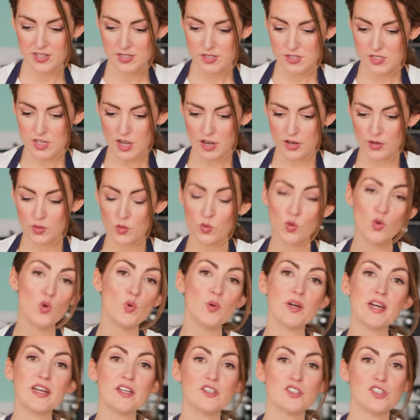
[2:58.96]
So all
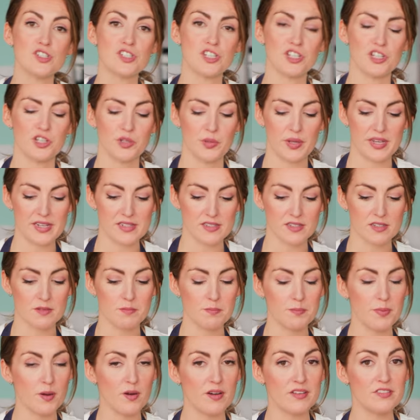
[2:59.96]
we're going to do is
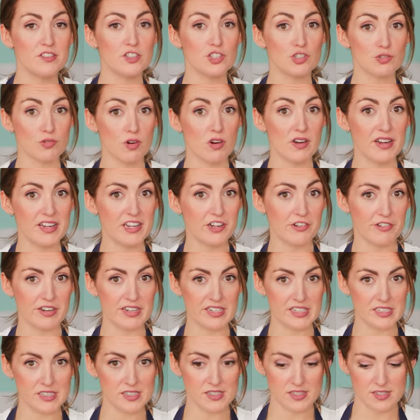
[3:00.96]
combine the dry
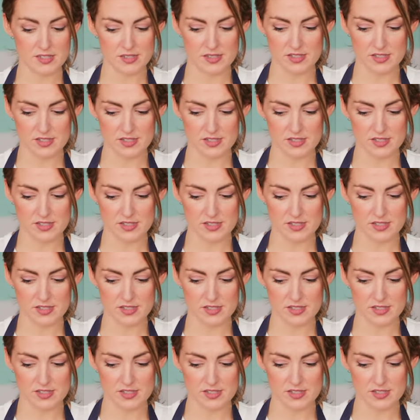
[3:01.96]
ingredients to